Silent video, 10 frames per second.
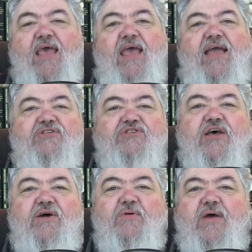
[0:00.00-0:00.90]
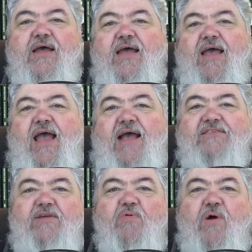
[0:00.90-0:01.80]
And so I
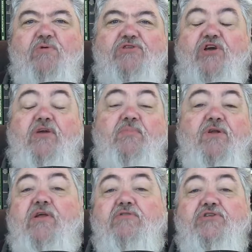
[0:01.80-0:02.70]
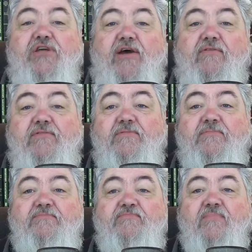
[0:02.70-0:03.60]
said, well, we're just going to put it on the shelf.
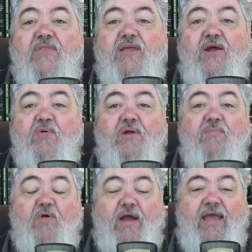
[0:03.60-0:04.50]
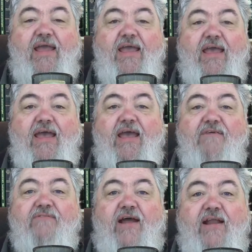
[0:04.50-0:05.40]
You know, we're going to pray,
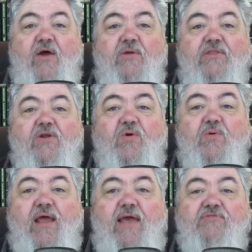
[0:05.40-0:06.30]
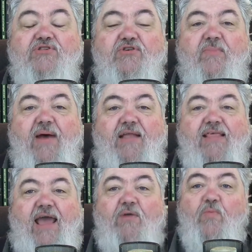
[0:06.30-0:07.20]
find out what the Lord would have us do about
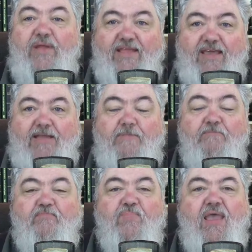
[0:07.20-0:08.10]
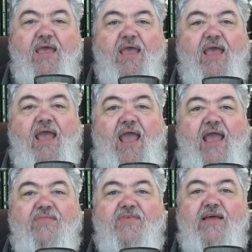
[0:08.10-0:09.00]
that, and we did.
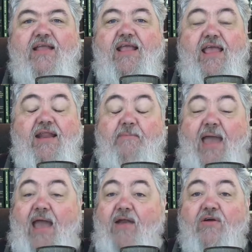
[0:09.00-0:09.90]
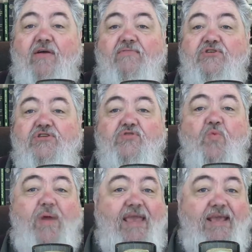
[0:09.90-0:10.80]
And then in a matter of just
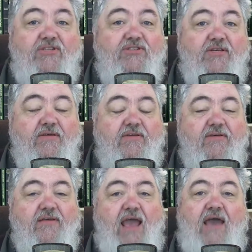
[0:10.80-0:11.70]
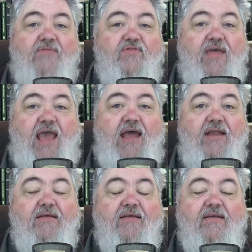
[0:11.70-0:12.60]
weeks after
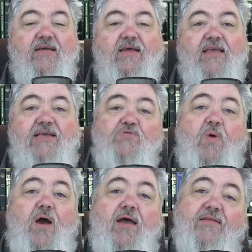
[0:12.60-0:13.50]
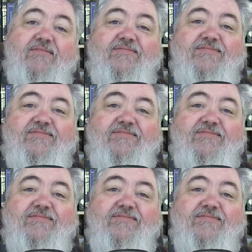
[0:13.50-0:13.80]
that, guess what?